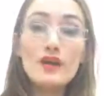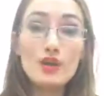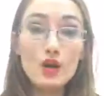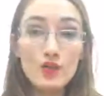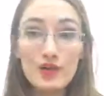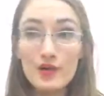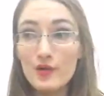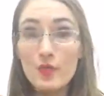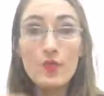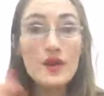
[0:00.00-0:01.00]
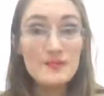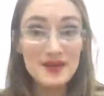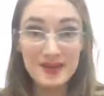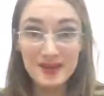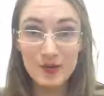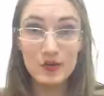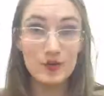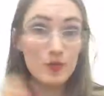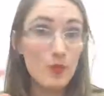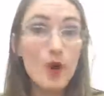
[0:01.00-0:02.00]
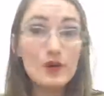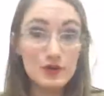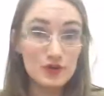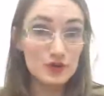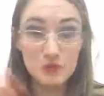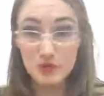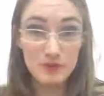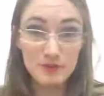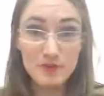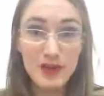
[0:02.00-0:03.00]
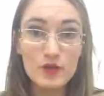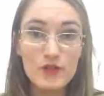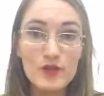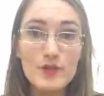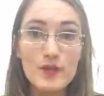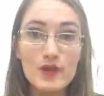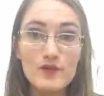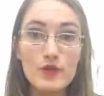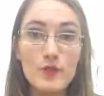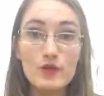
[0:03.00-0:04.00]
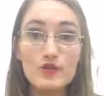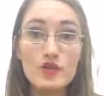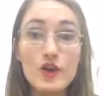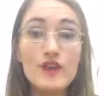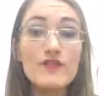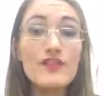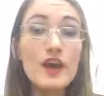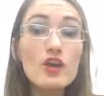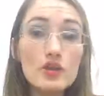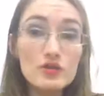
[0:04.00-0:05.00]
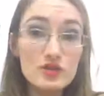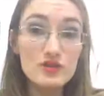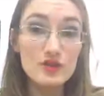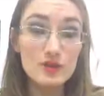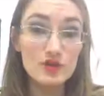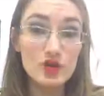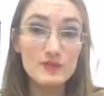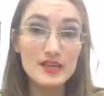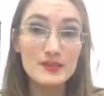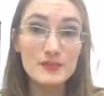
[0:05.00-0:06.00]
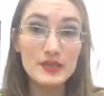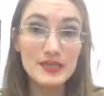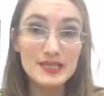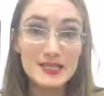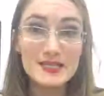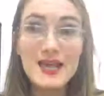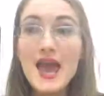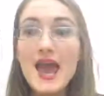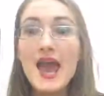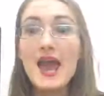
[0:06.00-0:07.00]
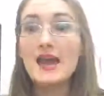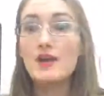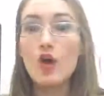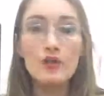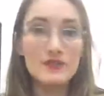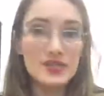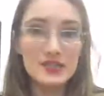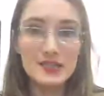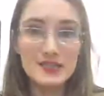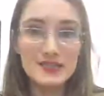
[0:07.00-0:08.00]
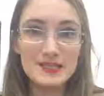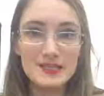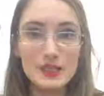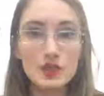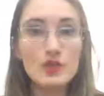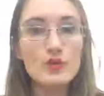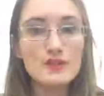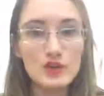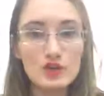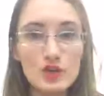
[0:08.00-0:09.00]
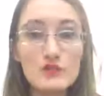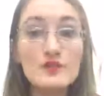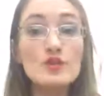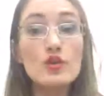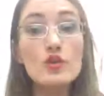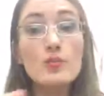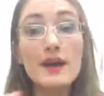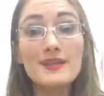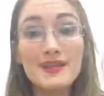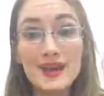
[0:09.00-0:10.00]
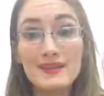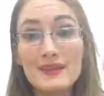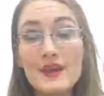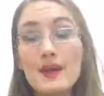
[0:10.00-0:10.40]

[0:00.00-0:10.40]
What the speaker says: the women or your partners, whether male or female, whatever your partners are, if they're used to circumcised penises, and all of a sudden they see you as an uncircumcised, so you might get